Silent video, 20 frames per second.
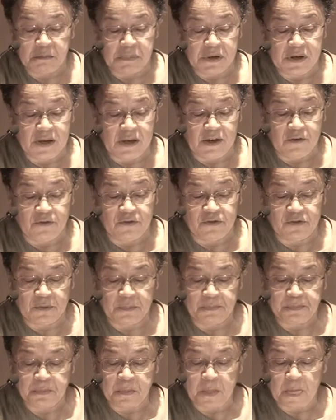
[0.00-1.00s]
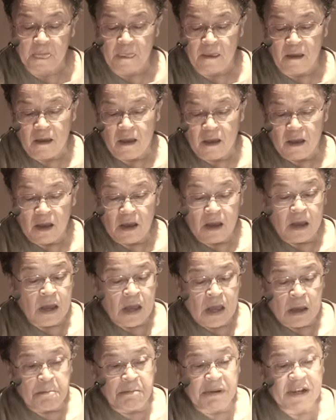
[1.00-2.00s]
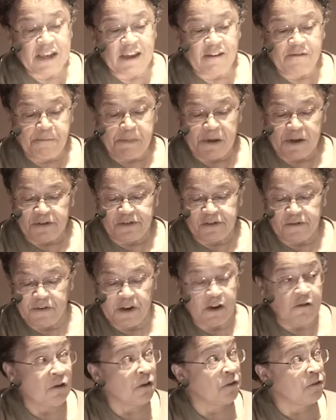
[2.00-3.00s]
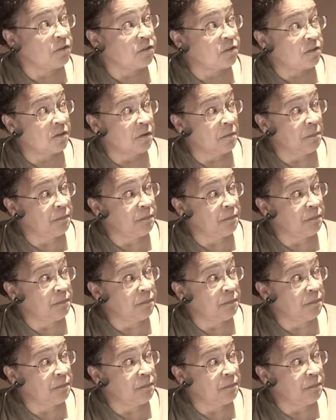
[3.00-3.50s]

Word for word: beliefs. Belief perseverance,